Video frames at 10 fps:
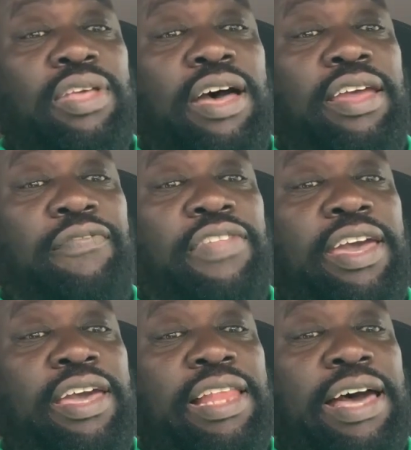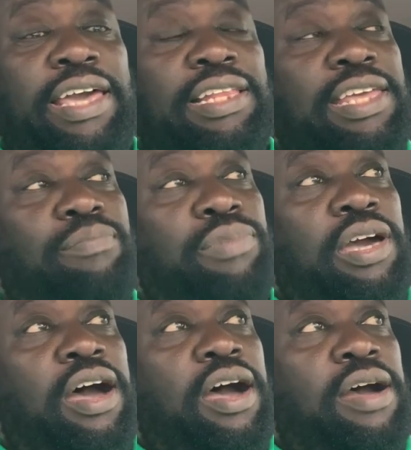and if they like link me,
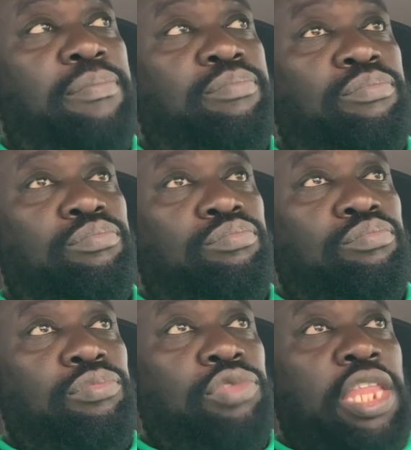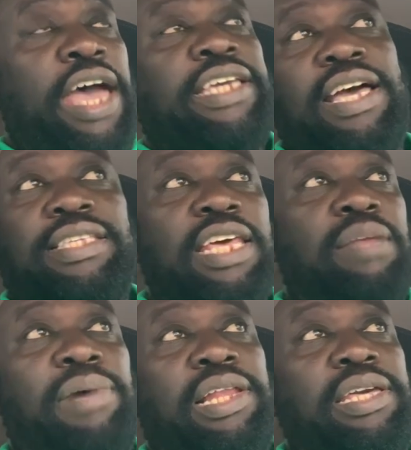I can
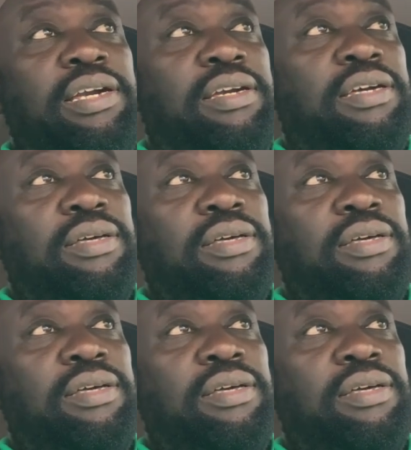send them a link,